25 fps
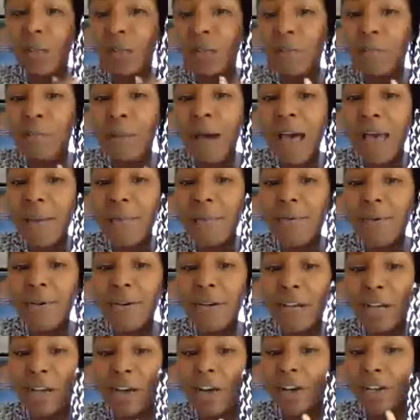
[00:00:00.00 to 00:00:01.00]
So my
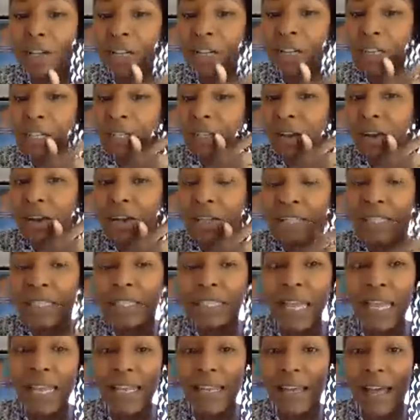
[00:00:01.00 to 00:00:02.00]
book is called
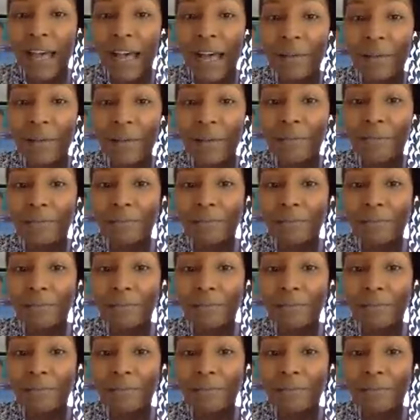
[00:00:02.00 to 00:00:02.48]
Selah,